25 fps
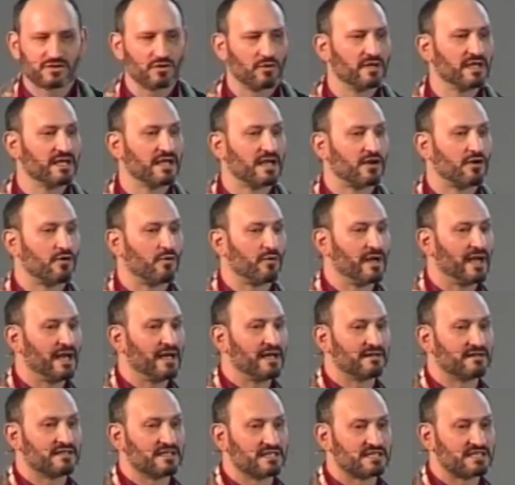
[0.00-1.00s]
So he
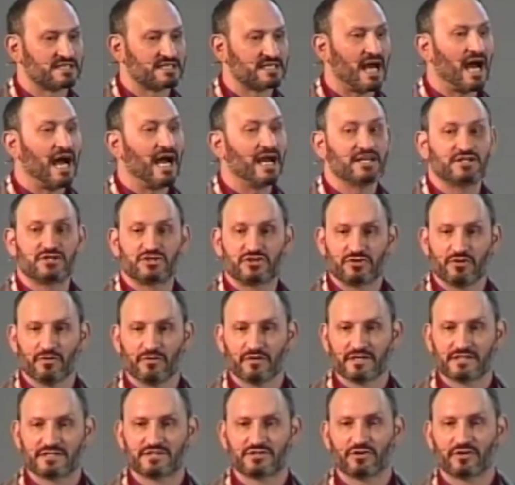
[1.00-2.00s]
created the
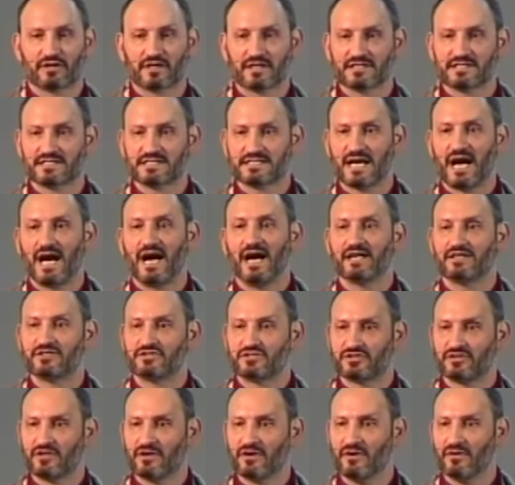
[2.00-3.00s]
sideshow, the circus
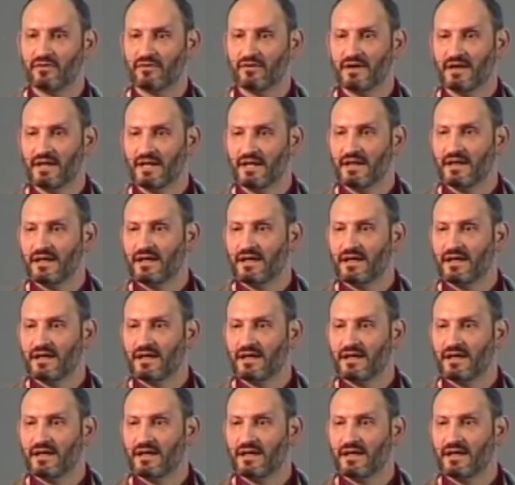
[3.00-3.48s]
sideshow,